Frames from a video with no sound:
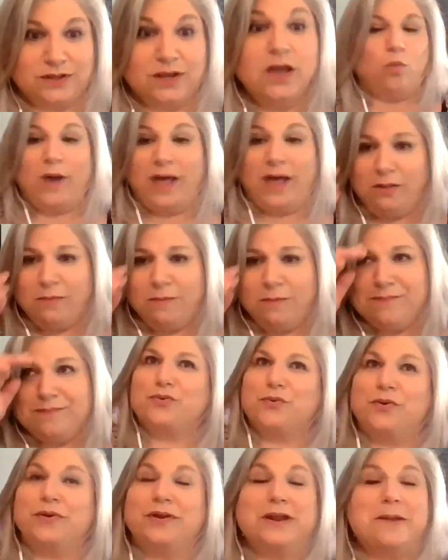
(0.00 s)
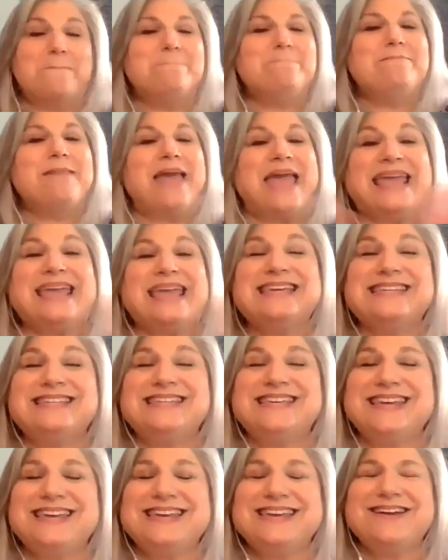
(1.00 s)
Well, through an
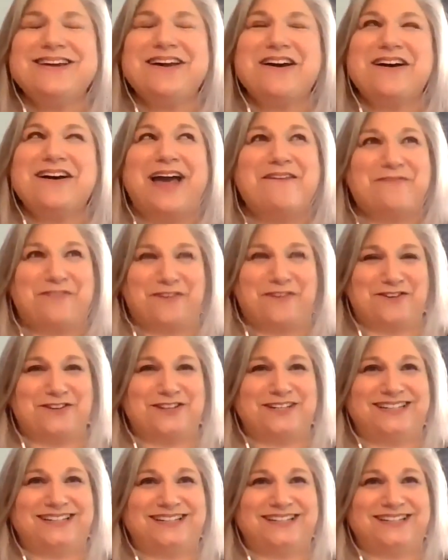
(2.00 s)
amazing effort,